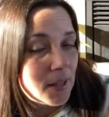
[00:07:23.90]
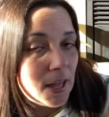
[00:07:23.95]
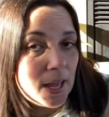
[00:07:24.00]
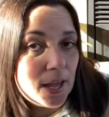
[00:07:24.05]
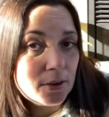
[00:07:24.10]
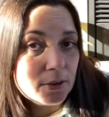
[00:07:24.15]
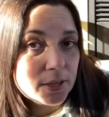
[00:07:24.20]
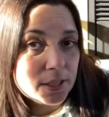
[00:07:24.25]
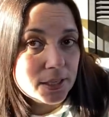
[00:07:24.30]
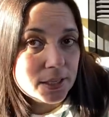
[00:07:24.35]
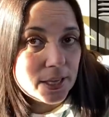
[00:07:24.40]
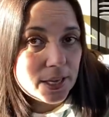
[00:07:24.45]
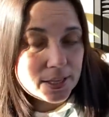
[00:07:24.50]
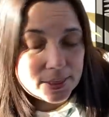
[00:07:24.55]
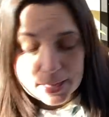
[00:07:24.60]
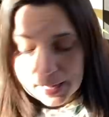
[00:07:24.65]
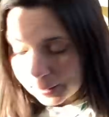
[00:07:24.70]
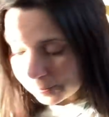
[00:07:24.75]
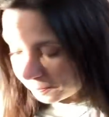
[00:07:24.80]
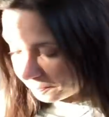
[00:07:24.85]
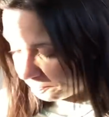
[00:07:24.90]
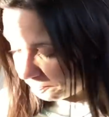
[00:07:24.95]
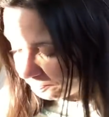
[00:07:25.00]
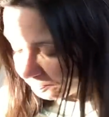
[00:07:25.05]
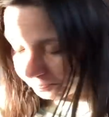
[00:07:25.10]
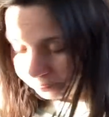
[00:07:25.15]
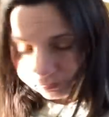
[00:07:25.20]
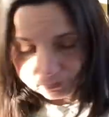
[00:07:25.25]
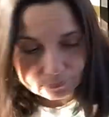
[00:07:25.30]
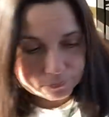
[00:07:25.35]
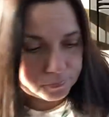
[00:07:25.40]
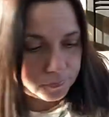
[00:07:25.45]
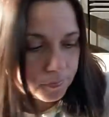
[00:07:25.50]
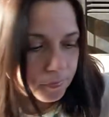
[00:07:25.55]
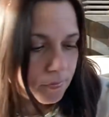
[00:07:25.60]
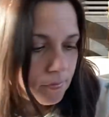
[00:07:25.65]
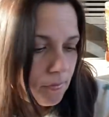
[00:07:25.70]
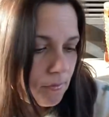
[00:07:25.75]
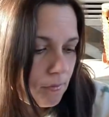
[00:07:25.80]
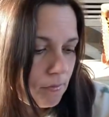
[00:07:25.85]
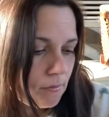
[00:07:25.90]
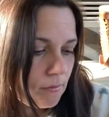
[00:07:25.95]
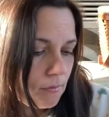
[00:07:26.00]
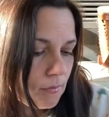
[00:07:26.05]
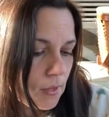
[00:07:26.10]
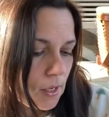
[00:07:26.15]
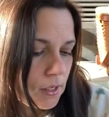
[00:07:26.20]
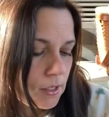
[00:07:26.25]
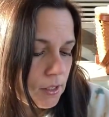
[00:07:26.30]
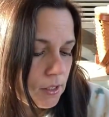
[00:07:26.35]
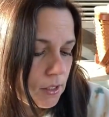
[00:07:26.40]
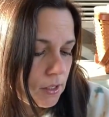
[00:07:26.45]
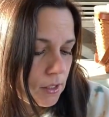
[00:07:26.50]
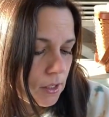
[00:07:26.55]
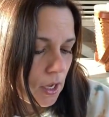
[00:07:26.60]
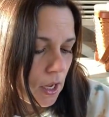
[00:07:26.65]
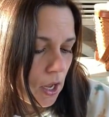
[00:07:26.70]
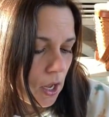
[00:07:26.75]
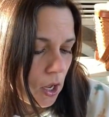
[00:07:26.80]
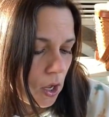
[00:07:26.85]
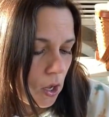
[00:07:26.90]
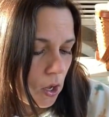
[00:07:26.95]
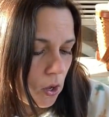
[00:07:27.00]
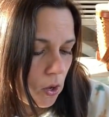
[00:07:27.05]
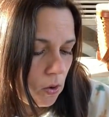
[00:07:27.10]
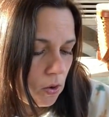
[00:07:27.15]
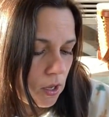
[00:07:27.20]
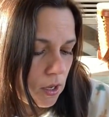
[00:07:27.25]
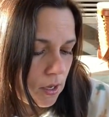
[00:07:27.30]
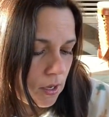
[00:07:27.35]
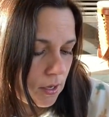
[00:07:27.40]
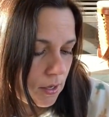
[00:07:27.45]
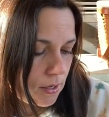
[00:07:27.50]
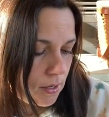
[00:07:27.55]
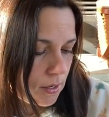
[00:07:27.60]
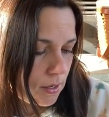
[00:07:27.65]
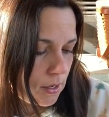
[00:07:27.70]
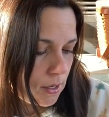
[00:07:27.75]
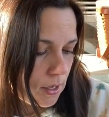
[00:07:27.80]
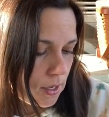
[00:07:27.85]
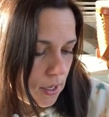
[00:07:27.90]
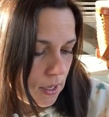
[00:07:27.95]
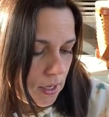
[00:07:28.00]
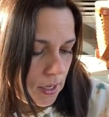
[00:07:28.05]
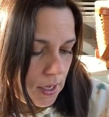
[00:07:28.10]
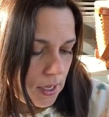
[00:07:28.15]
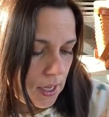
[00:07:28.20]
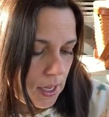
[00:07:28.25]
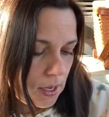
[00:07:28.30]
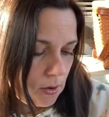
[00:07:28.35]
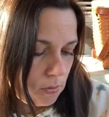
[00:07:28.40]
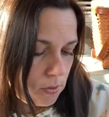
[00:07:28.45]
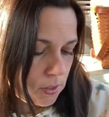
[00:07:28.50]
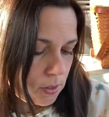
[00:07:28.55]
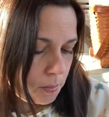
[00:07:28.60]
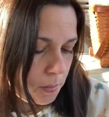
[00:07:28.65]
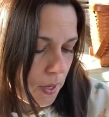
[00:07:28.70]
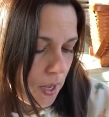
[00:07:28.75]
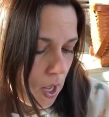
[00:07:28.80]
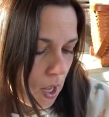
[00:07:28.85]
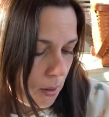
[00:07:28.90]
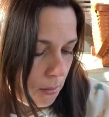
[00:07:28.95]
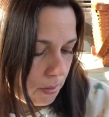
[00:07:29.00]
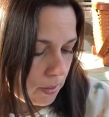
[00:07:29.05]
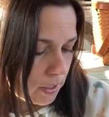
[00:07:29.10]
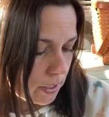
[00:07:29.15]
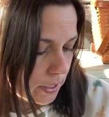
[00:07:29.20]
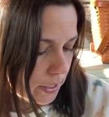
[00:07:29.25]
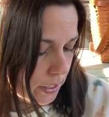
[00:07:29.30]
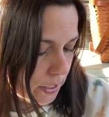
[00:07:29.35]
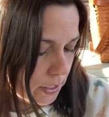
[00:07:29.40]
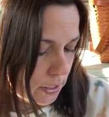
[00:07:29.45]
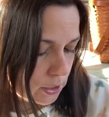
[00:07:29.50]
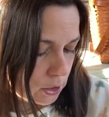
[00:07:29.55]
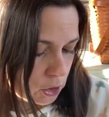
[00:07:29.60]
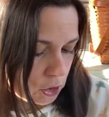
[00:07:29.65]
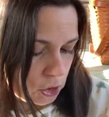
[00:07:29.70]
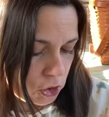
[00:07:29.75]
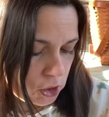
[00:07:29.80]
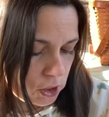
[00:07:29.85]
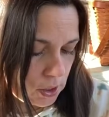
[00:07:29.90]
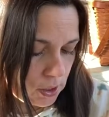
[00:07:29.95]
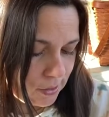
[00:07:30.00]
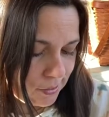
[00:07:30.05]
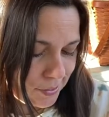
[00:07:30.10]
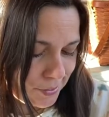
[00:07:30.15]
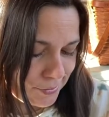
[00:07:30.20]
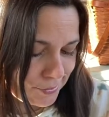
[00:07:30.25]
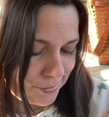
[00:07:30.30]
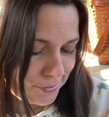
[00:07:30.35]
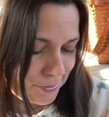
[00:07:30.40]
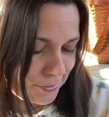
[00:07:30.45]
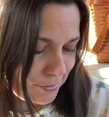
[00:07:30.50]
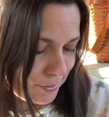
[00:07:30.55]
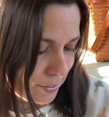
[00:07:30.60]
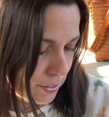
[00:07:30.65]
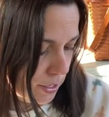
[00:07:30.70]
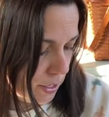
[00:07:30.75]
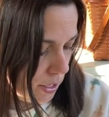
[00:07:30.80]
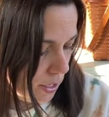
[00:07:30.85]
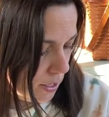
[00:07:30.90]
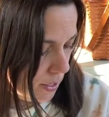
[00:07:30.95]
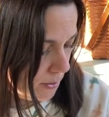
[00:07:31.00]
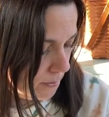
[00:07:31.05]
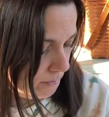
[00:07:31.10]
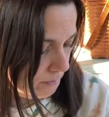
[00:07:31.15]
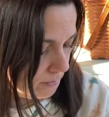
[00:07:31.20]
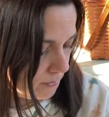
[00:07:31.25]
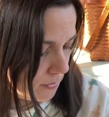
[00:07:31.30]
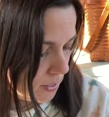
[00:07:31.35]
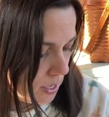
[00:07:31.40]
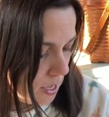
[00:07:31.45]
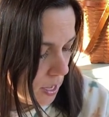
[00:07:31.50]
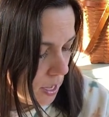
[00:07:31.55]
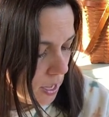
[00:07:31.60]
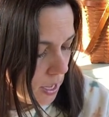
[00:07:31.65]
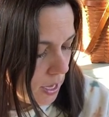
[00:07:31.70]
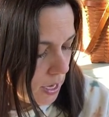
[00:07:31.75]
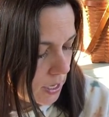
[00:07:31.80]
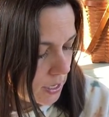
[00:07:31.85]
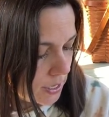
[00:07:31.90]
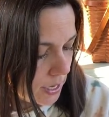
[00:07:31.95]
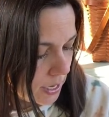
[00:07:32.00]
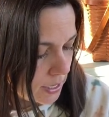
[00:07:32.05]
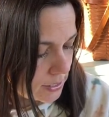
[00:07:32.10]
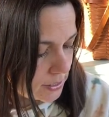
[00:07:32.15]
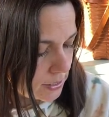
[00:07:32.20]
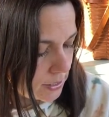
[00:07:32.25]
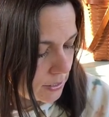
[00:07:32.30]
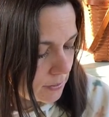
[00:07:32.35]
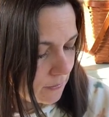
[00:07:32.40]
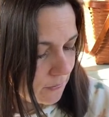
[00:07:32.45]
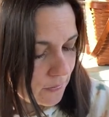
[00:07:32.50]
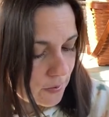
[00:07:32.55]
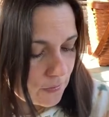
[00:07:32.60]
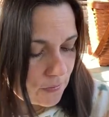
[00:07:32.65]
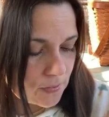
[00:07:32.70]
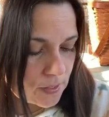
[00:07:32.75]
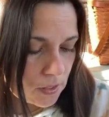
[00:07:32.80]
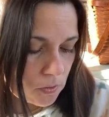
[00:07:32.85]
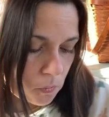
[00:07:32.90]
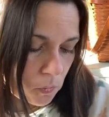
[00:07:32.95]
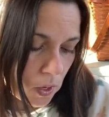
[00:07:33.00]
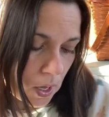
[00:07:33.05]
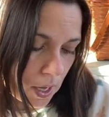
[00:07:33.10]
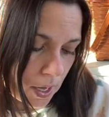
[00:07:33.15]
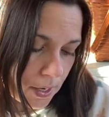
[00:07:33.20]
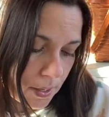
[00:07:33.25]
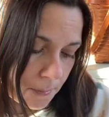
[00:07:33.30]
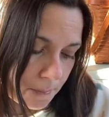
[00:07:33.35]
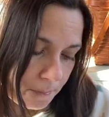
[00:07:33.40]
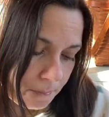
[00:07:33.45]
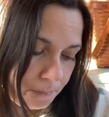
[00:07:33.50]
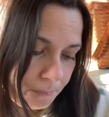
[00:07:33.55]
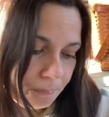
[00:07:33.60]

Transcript: I really like that. So it was published, let's see, in 1951.